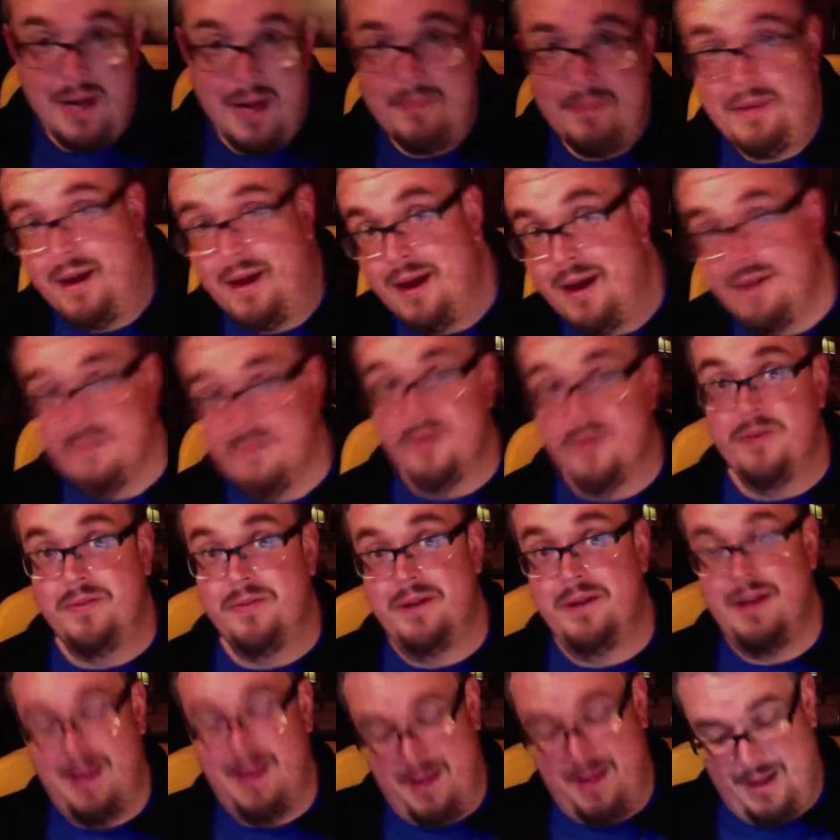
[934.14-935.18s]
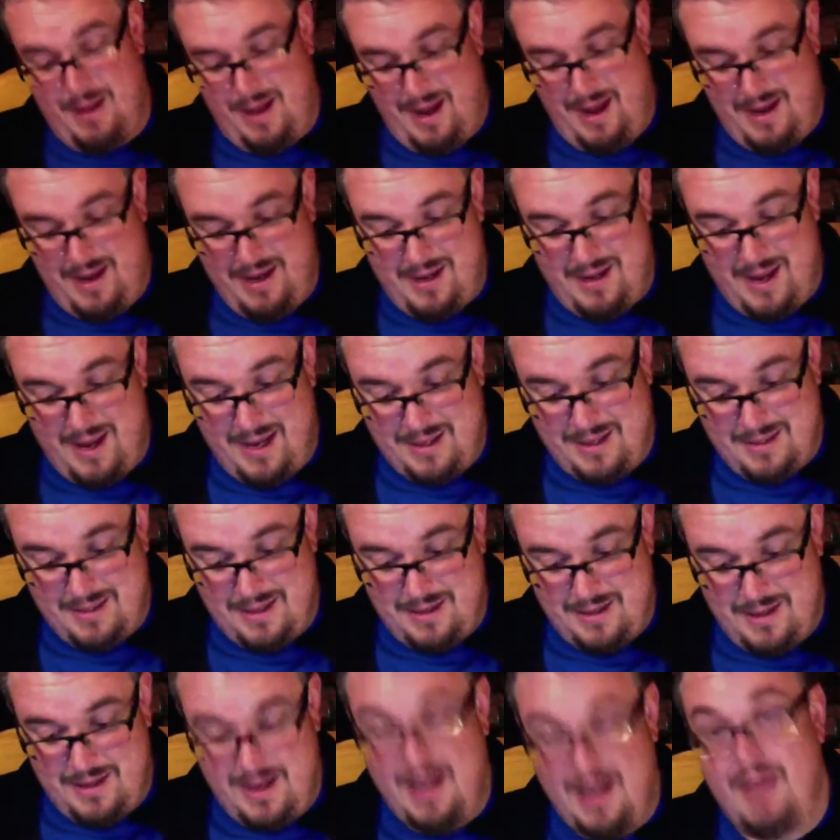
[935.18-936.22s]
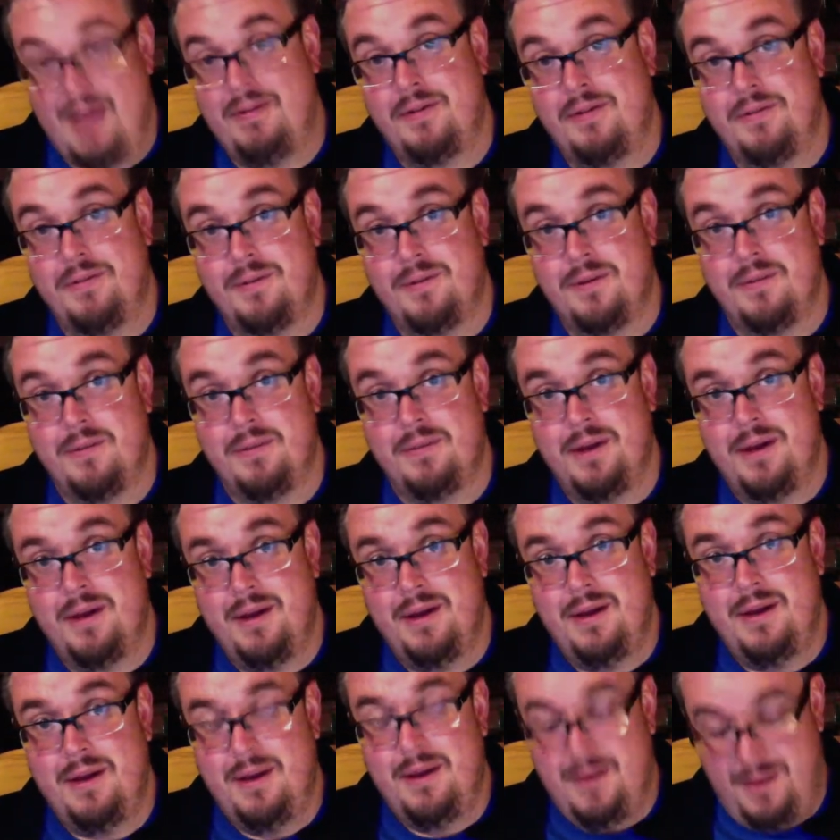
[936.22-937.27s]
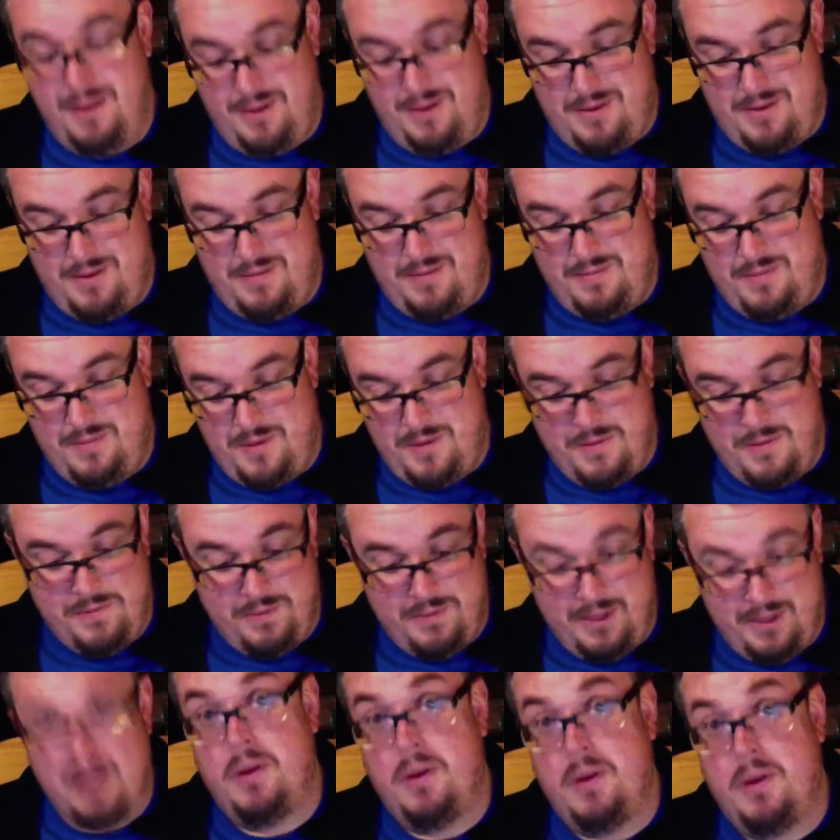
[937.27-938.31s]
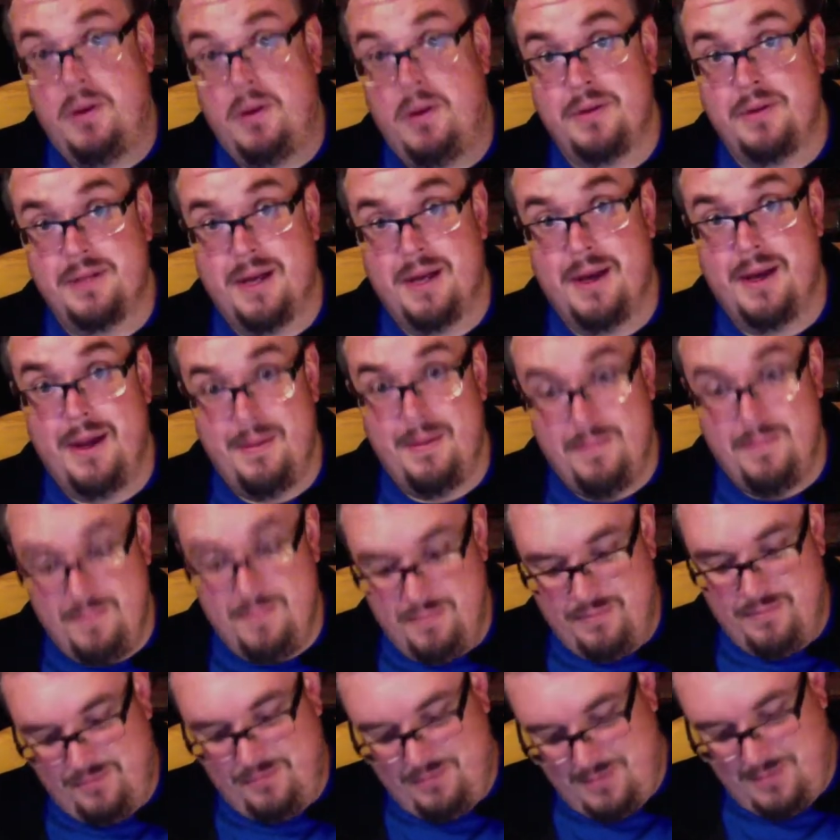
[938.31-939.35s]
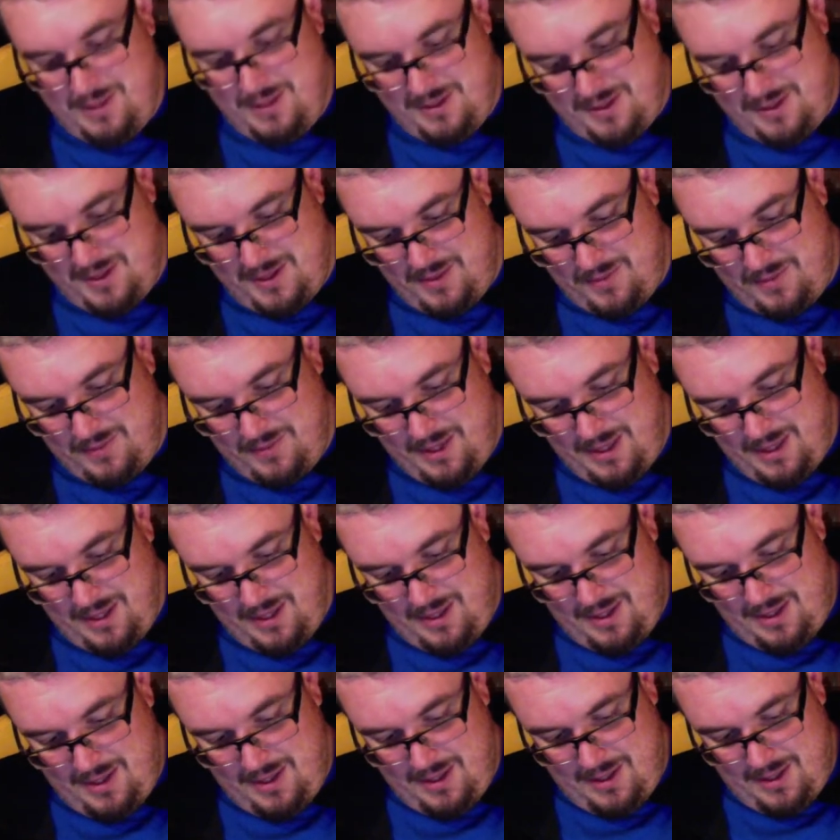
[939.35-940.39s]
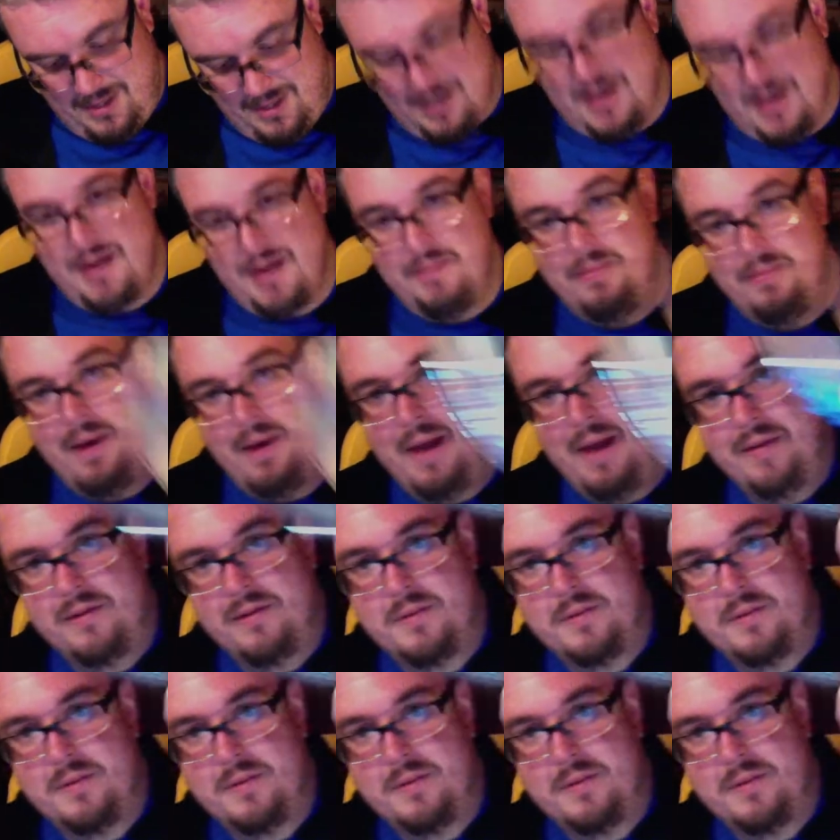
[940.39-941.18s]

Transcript: buy a movie, I intend to have it for, you know, hopefully a long time. So it kind of bothers